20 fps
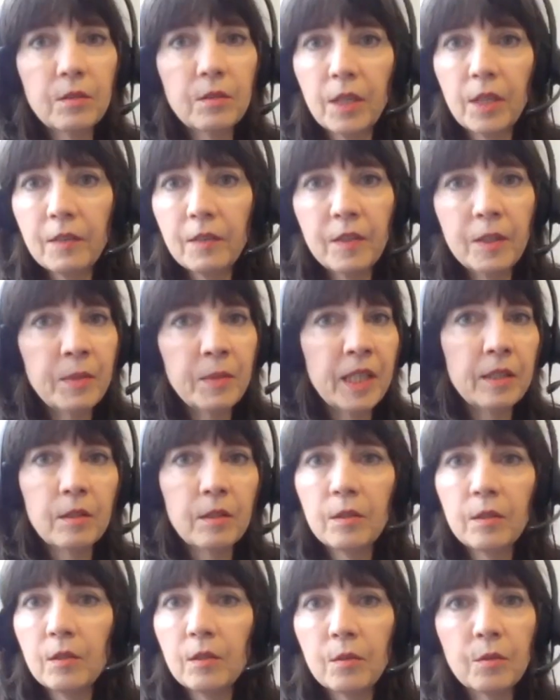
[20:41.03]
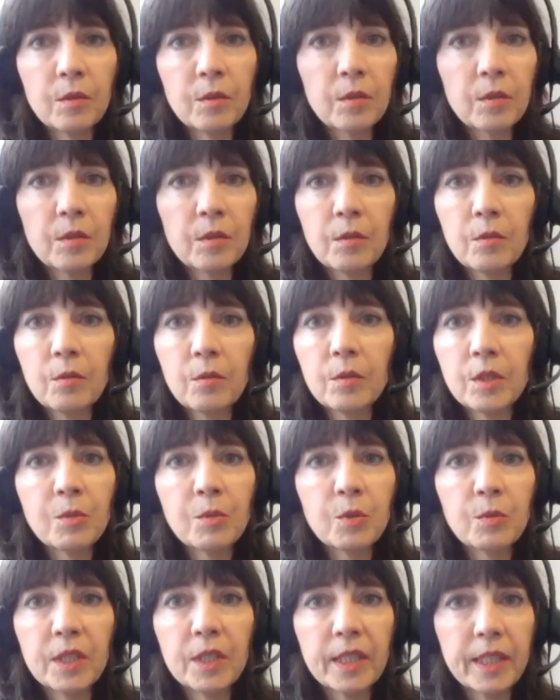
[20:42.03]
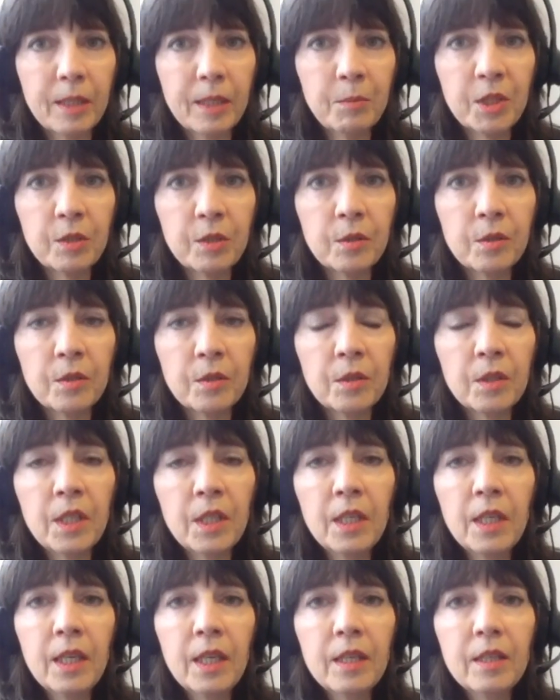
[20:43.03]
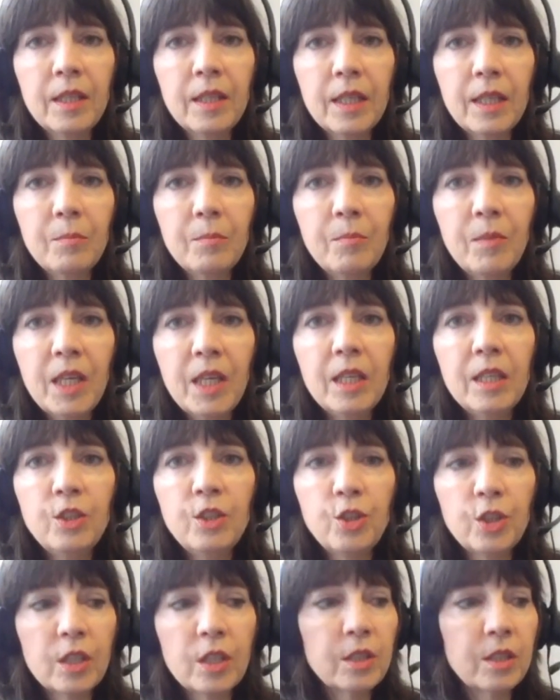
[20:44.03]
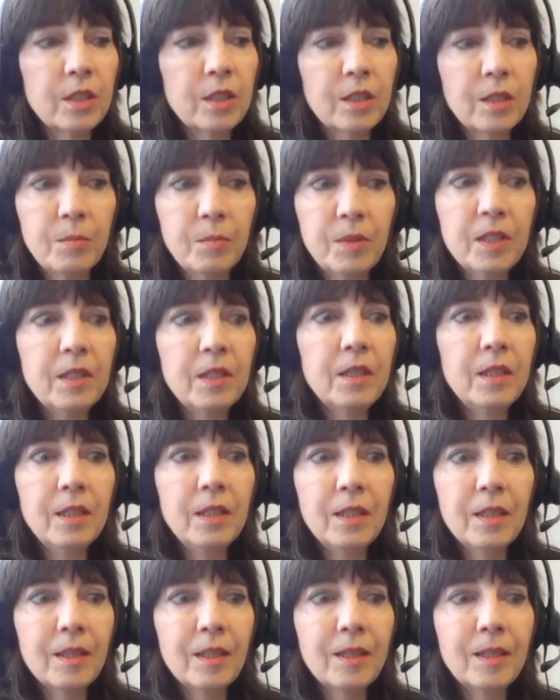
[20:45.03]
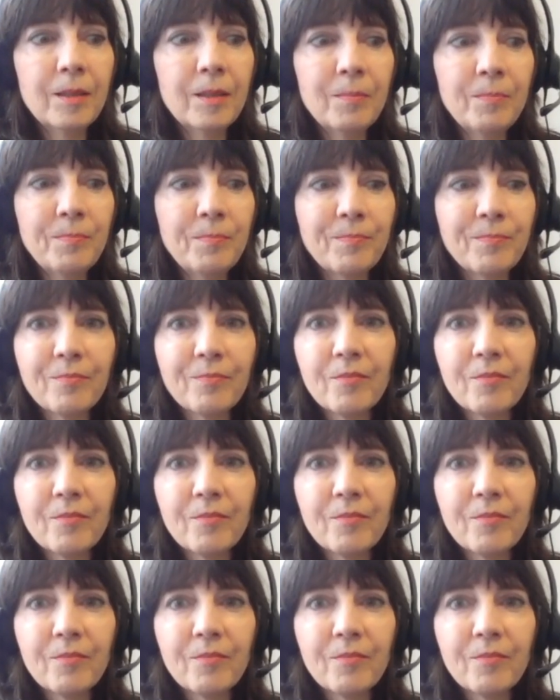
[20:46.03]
heavy metal or some sort of chemical that may just be how